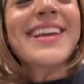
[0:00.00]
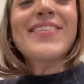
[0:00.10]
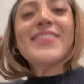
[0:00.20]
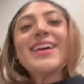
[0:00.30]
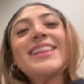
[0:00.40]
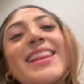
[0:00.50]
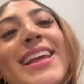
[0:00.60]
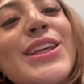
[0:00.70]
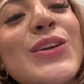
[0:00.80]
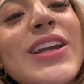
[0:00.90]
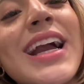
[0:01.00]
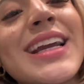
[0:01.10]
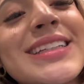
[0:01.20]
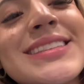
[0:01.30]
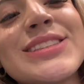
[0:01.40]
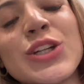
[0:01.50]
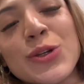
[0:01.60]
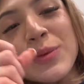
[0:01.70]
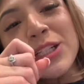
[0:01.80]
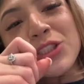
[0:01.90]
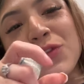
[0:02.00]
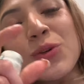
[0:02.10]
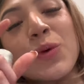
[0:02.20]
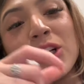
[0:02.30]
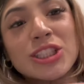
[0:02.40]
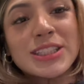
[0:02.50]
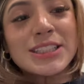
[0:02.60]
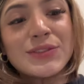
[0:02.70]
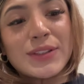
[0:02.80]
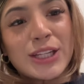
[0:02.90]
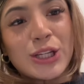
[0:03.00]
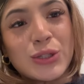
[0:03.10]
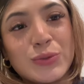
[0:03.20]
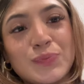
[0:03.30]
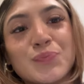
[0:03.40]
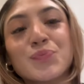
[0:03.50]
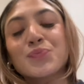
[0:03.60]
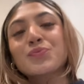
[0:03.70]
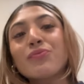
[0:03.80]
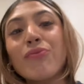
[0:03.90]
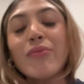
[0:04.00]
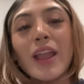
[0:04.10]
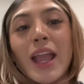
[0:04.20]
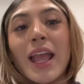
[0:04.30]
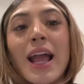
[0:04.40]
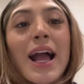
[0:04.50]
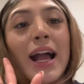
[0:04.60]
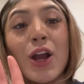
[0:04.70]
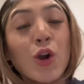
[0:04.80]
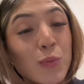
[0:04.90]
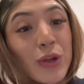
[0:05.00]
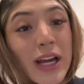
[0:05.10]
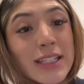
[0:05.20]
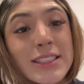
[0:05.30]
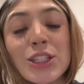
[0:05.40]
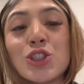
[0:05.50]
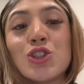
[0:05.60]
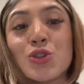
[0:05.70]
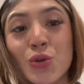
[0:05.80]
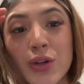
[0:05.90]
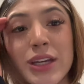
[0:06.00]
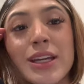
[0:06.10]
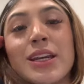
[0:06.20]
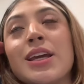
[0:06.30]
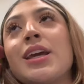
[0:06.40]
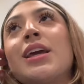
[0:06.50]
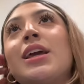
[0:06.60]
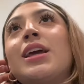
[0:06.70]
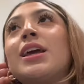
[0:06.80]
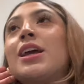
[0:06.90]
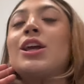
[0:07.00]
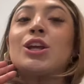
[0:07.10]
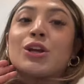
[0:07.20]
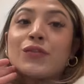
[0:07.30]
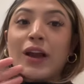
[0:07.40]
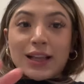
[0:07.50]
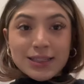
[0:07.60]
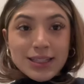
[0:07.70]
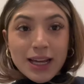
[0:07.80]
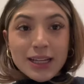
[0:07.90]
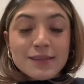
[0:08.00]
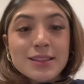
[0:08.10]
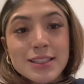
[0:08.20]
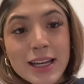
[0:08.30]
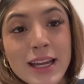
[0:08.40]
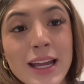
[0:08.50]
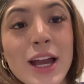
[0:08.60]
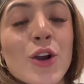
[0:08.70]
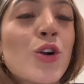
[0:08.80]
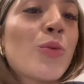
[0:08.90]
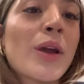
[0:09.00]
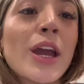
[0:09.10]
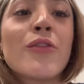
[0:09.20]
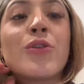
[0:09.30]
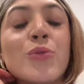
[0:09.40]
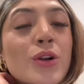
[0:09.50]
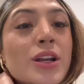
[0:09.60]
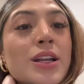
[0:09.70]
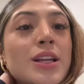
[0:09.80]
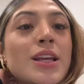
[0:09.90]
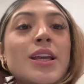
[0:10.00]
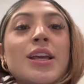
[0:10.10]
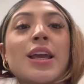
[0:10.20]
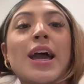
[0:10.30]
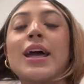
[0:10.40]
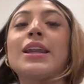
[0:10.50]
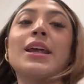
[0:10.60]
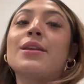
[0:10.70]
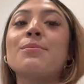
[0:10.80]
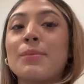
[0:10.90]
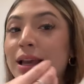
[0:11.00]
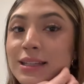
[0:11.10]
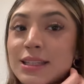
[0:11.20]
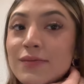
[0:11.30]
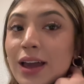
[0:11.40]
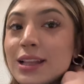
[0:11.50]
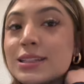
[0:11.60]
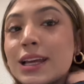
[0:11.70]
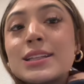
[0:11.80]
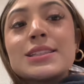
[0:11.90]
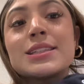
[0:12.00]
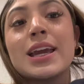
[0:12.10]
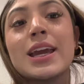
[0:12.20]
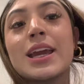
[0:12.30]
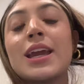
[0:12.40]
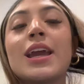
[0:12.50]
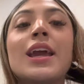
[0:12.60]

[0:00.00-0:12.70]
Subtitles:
But thank you guys so much for watching this video. I hope you guys enjoyed your Valentine's Day. I hope everyone had an amazing Valentine's Day.